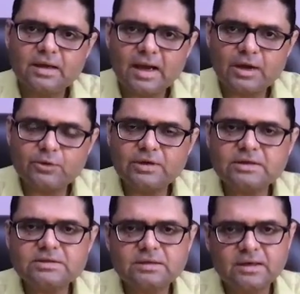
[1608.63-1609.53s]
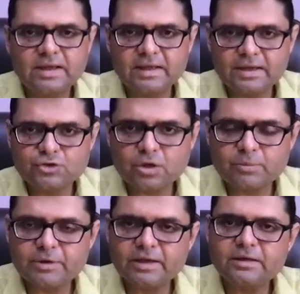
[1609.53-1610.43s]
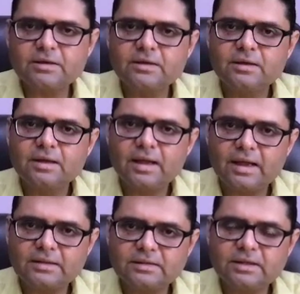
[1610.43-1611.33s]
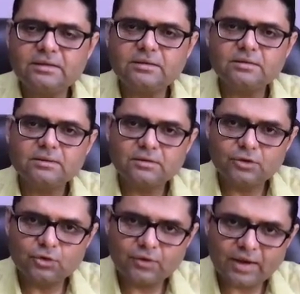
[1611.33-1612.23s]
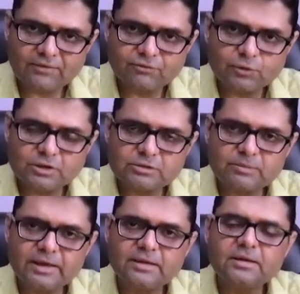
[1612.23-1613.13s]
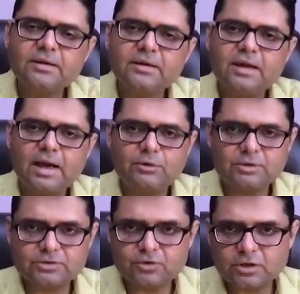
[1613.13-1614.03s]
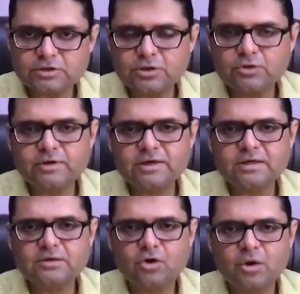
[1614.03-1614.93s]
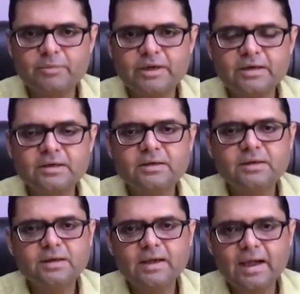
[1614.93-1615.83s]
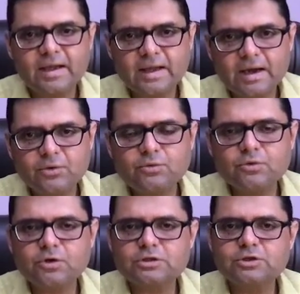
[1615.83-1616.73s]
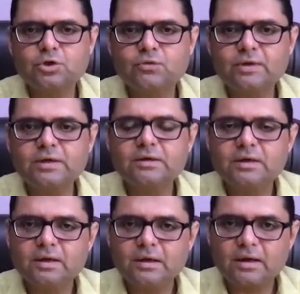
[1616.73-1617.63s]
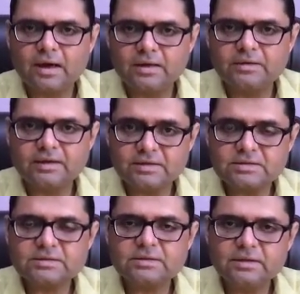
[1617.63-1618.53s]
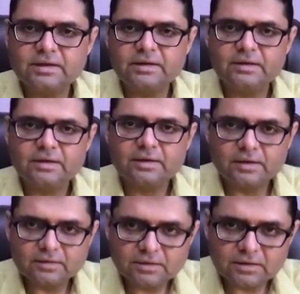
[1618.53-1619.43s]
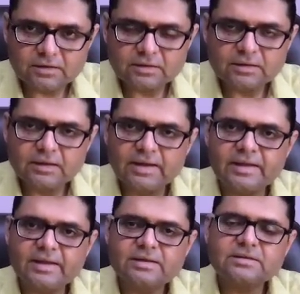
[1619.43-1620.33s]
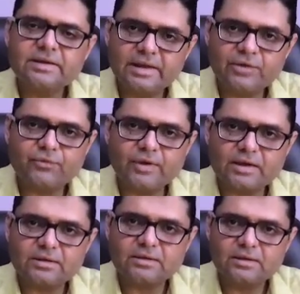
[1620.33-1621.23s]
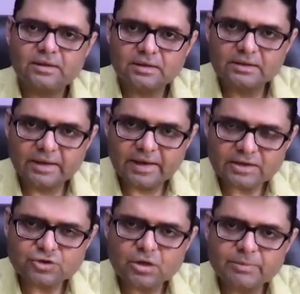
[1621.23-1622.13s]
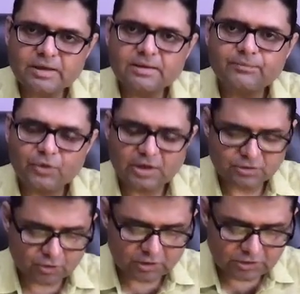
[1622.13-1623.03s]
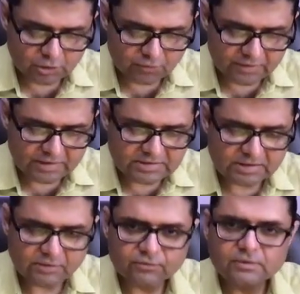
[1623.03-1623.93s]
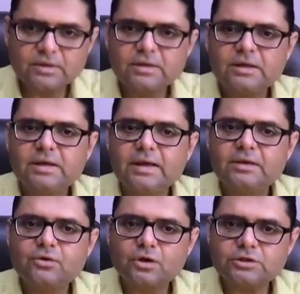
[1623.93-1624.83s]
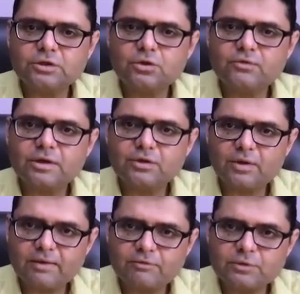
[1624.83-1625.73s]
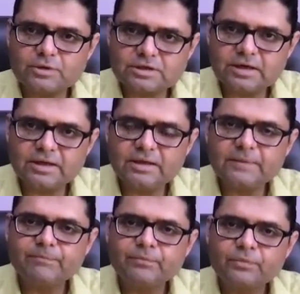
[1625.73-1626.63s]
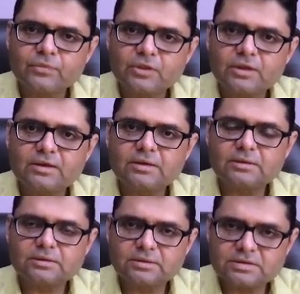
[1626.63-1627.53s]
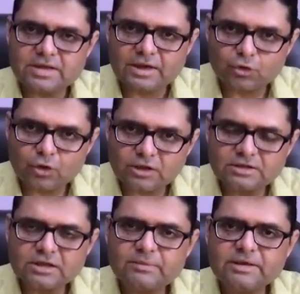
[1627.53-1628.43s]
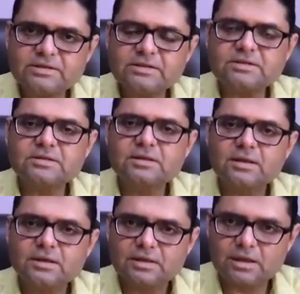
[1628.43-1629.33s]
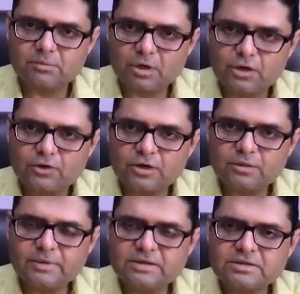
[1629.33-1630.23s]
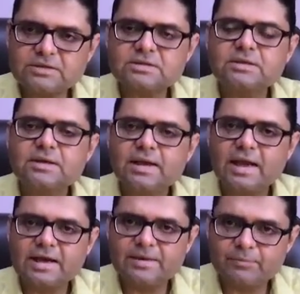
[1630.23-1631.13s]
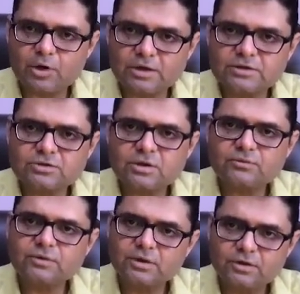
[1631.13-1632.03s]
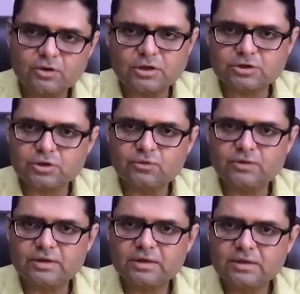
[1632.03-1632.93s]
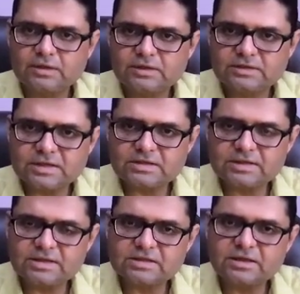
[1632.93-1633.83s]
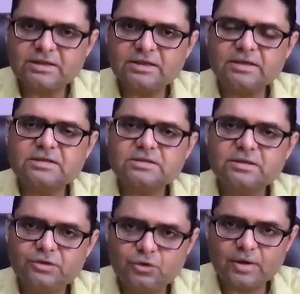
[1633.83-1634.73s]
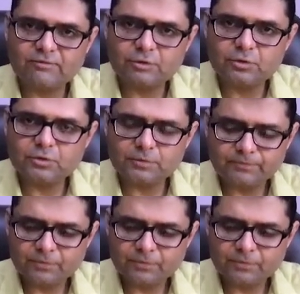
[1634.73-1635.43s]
how does linkage operate, and then you have to explain how does crossing over operate and how crossing over undoes the linkage effect. The next topic is crossing over itself. In crossing over, you have to study the cytological basis, the molecular basis, and importance of crossing over. Just these three things you have to do.